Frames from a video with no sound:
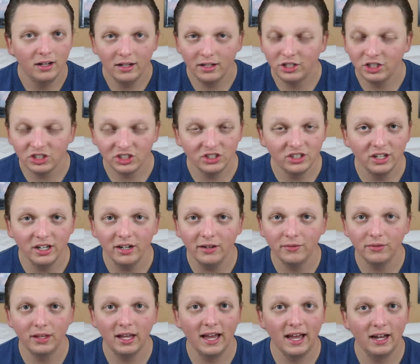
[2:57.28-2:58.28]
Just none
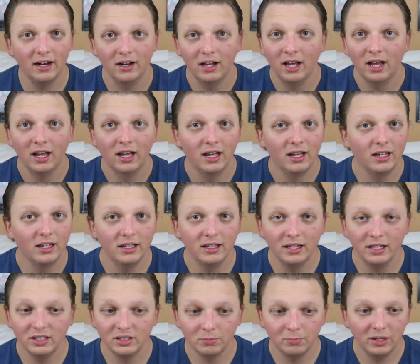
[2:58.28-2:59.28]
of that.
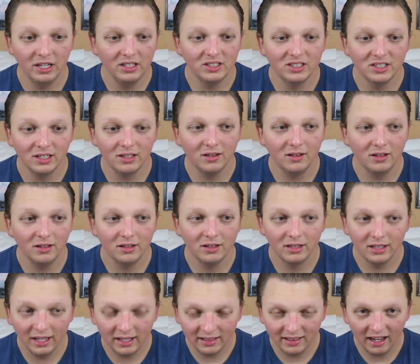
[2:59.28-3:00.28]
It's basically,
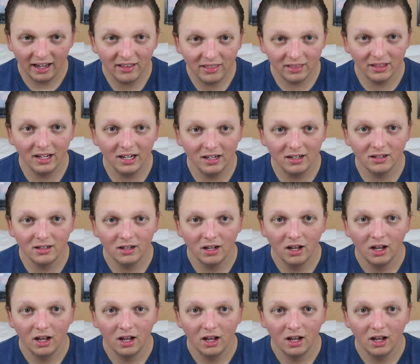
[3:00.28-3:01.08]
that thing